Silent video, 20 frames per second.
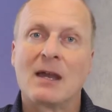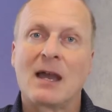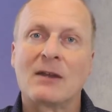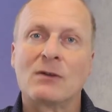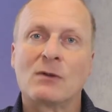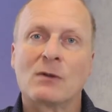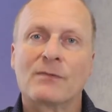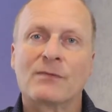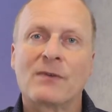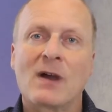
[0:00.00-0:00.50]

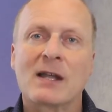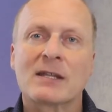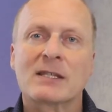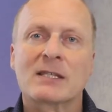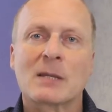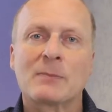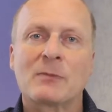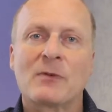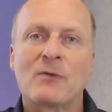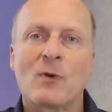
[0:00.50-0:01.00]
And you'll find
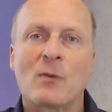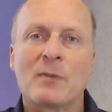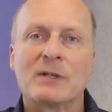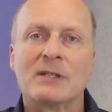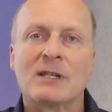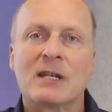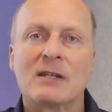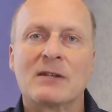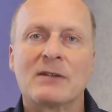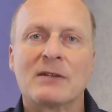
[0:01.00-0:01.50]
some of what we
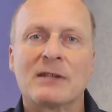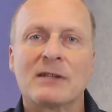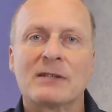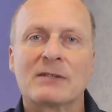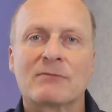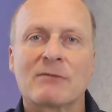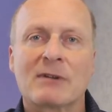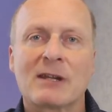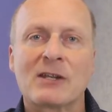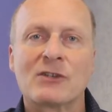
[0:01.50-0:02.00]
did in
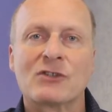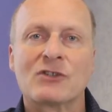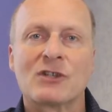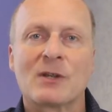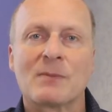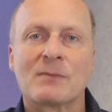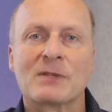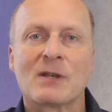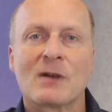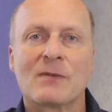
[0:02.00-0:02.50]
these
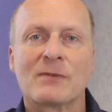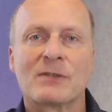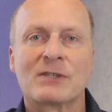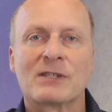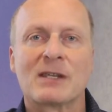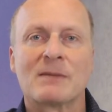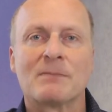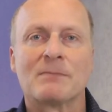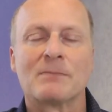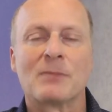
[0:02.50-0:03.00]
relationship
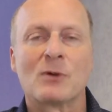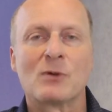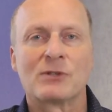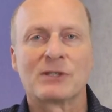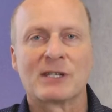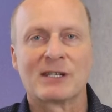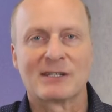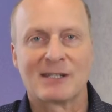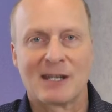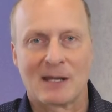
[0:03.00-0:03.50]
self-esteem
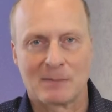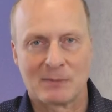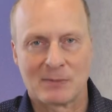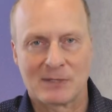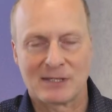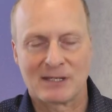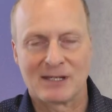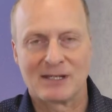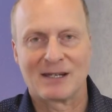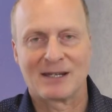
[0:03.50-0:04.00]
boosting
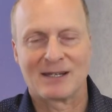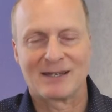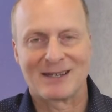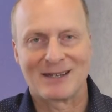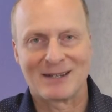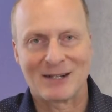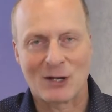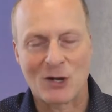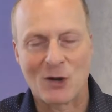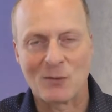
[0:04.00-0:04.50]
tips,
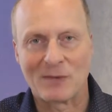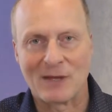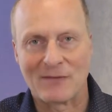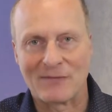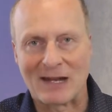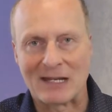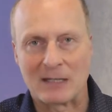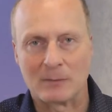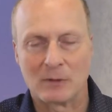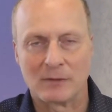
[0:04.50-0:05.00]
and I hope they're
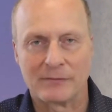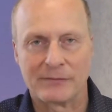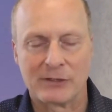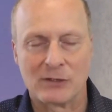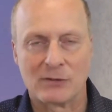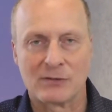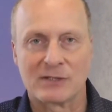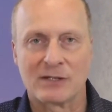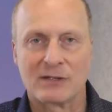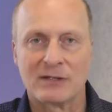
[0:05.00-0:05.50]
valuable for
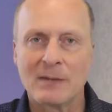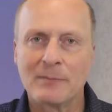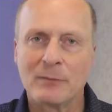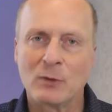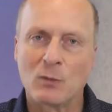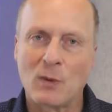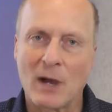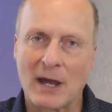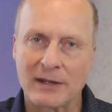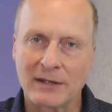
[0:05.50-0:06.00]
you. So
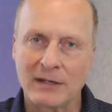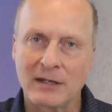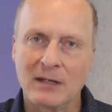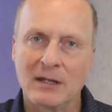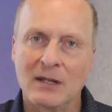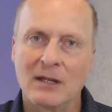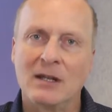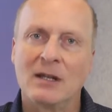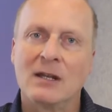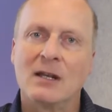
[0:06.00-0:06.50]
number 1,
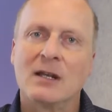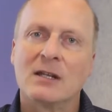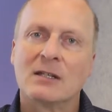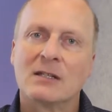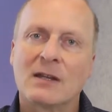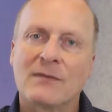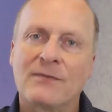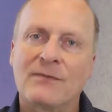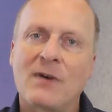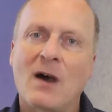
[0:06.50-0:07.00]

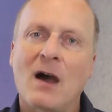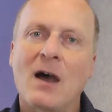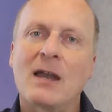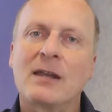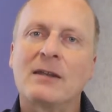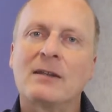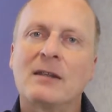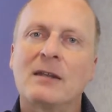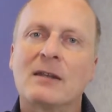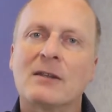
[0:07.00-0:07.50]

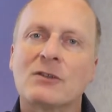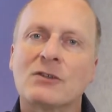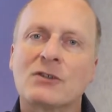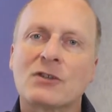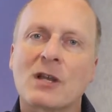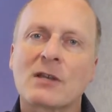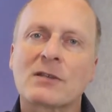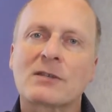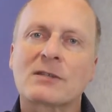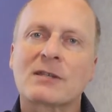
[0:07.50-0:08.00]
define
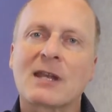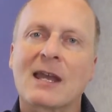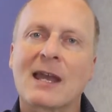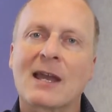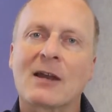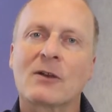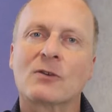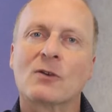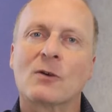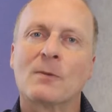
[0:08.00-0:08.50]
just
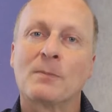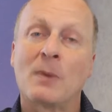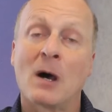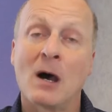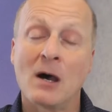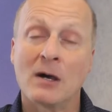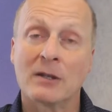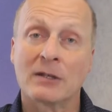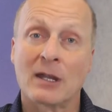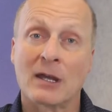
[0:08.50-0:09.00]
how your
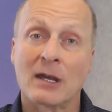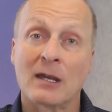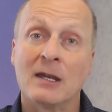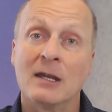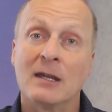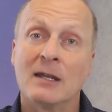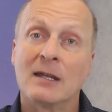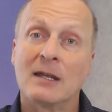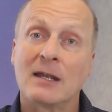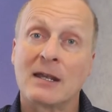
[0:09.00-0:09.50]
partner
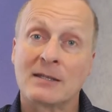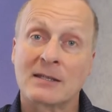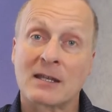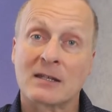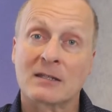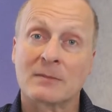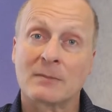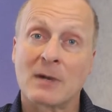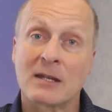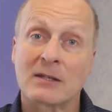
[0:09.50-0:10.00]
is
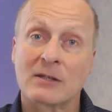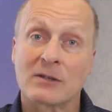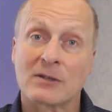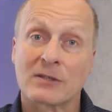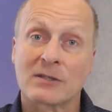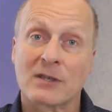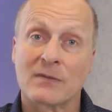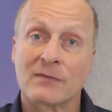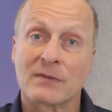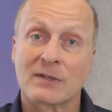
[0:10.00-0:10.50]
undermining your
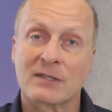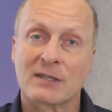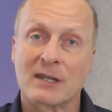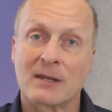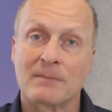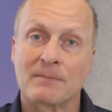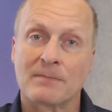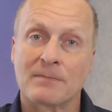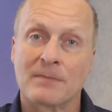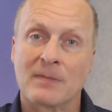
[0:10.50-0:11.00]

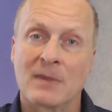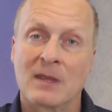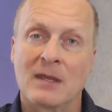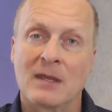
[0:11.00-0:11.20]
self-esteem.